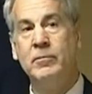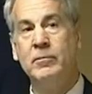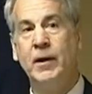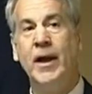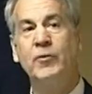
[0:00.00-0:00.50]

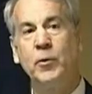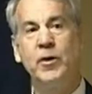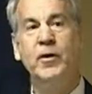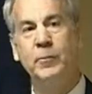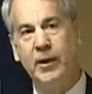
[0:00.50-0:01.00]
And that's where you
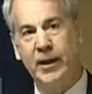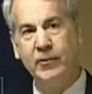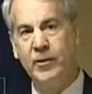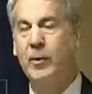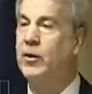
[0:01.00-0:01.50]
can put
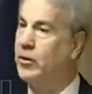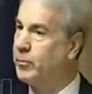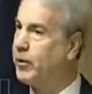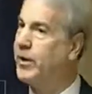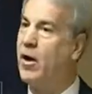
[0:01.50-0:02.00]

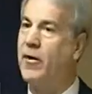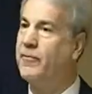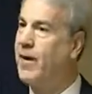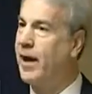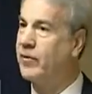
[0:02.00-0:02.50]
in all the
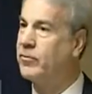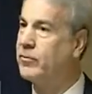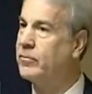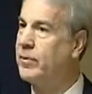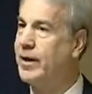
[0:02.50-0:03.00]
facts.
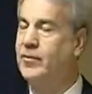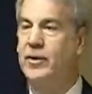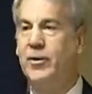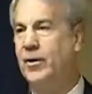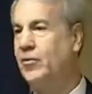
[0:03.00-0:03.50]
Like I said,
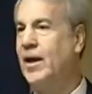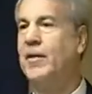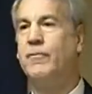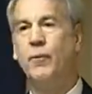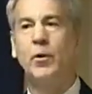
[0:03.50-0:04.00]
you can say the
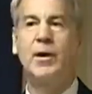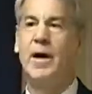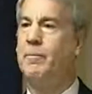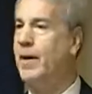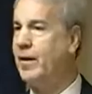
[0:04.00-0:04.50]
4
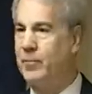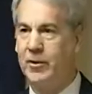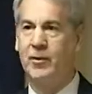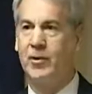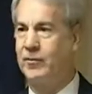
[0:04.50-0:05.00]
compound
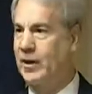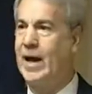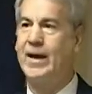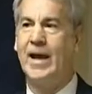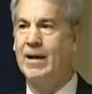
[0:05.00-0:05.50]
emergencies the
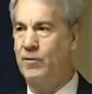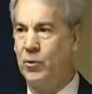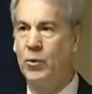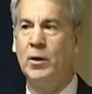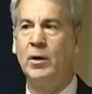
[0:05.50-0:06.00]
guy gave you,
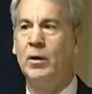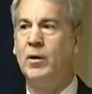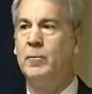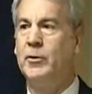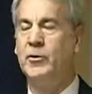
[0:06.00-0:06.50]

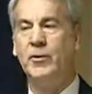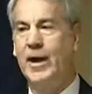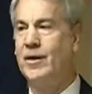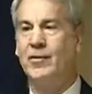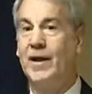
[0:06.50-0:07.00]
but you
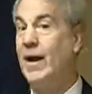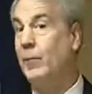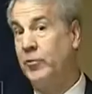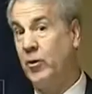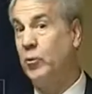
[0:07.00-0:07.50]
can't say that
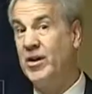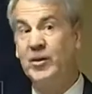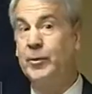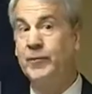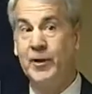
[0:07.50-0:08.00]
was
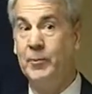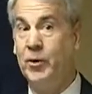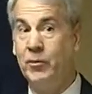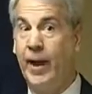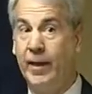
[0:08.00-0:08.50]
unreasonable for him to
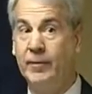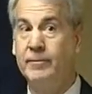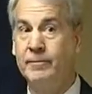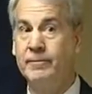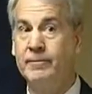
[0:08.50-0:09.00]
do that.
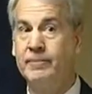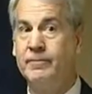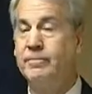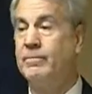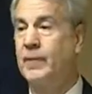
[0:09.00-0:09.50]

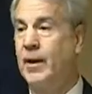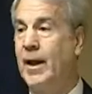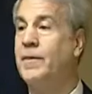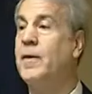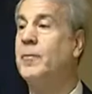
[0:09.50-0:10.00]

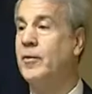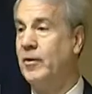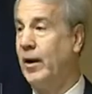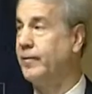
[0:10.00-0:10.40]
Let them decide.